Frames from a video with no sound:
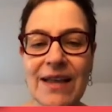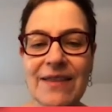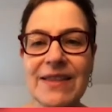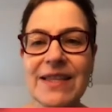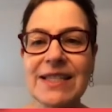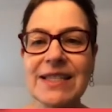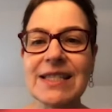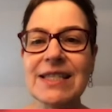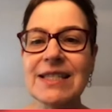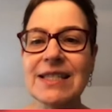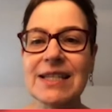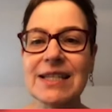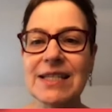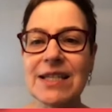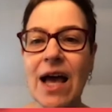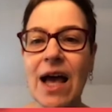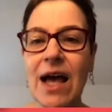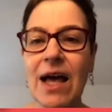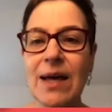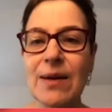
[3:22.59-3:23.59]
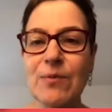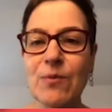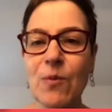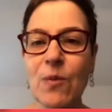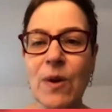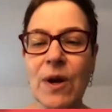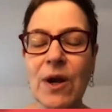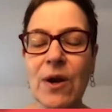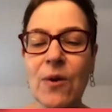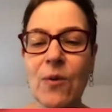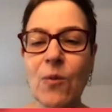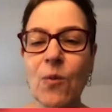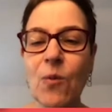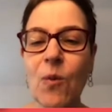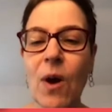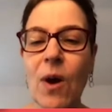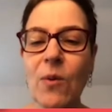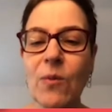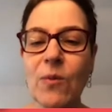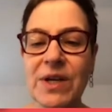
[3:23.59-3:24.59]
this is a time where
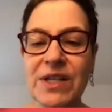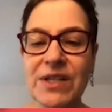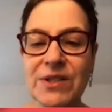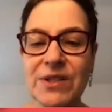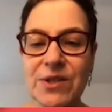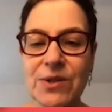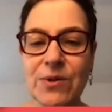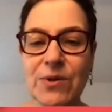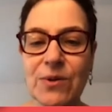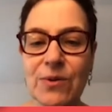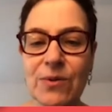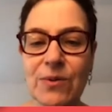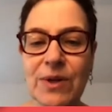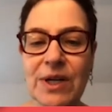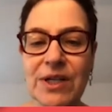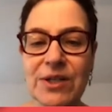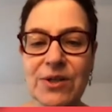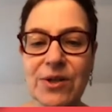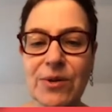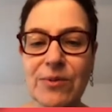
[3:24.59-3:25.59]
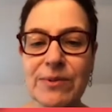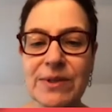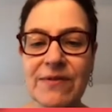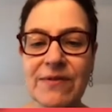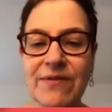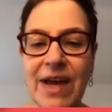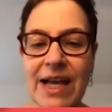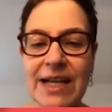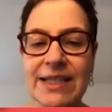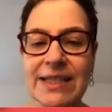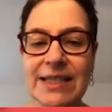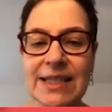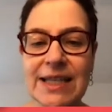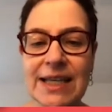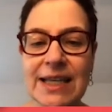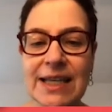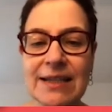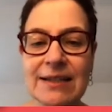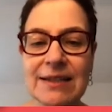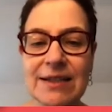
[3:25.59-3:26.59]
what we do in terms of
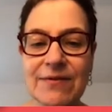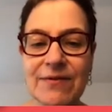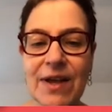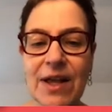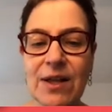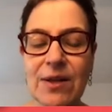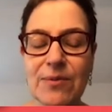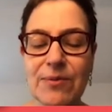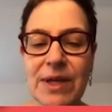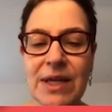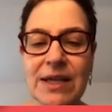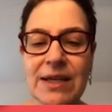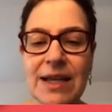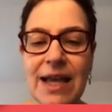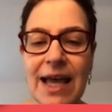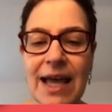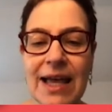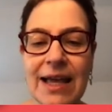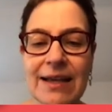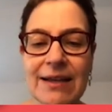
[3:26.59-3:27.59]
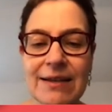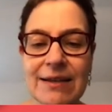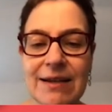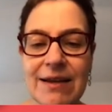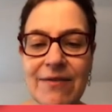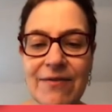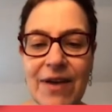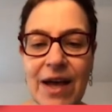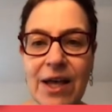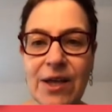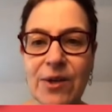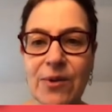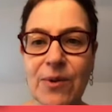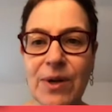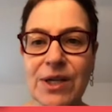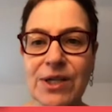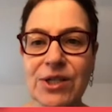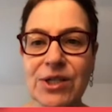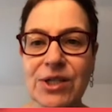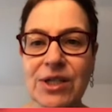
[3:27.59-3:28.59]
vaccine development and
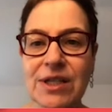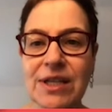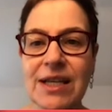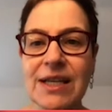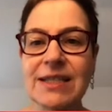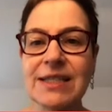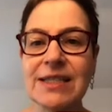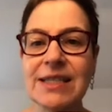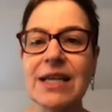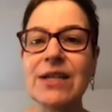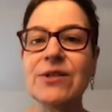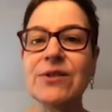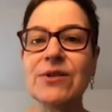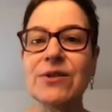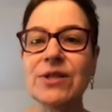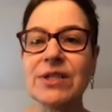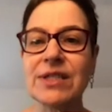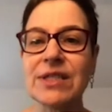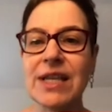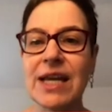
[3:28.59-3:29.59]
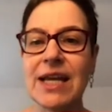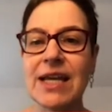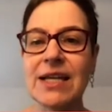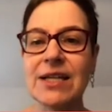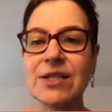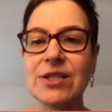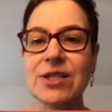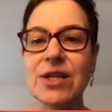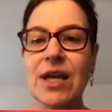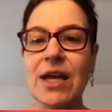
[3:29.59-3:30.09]
evaluation is center stage.